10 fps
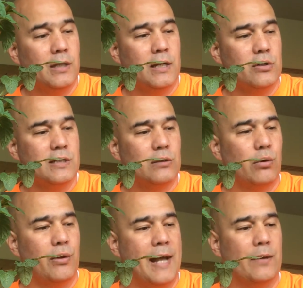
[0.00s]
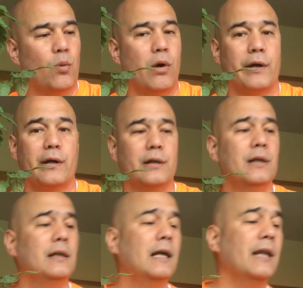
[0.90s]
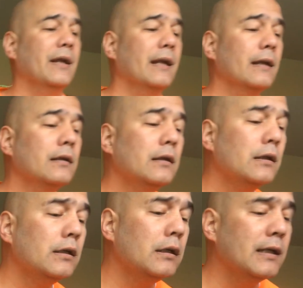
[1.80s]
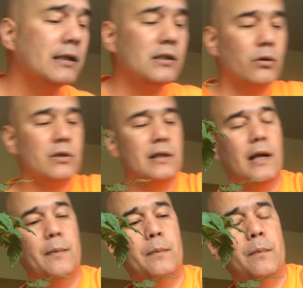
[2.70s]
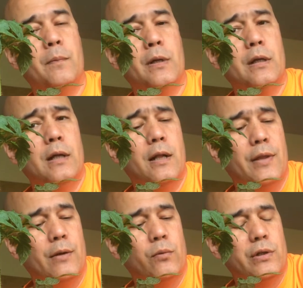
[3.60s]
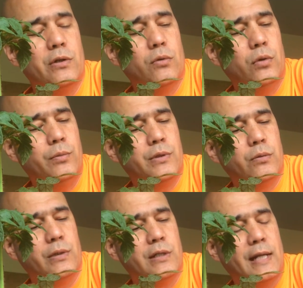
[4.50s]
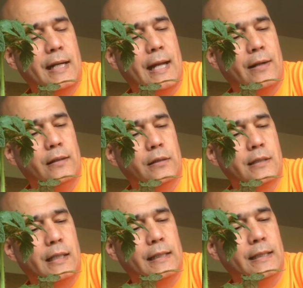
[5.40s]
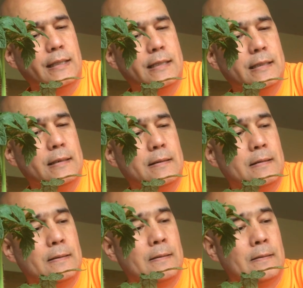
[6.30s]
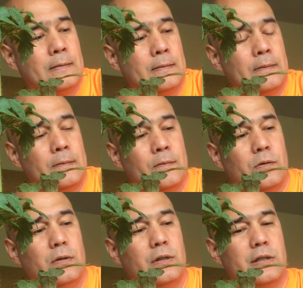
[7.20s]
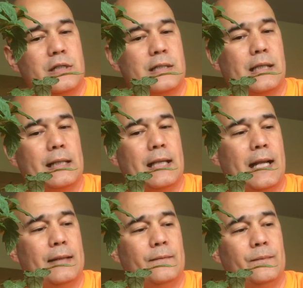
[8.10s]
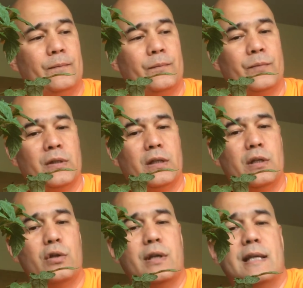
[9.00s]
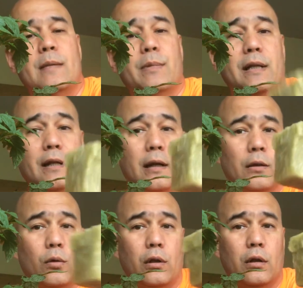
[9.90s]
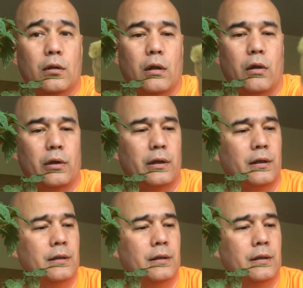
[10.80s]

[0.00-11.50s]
And you just throw that in water, and then it soaks it up. And then when you take it out, it looks like this. It looks just like that. You can keep it in there a little longer.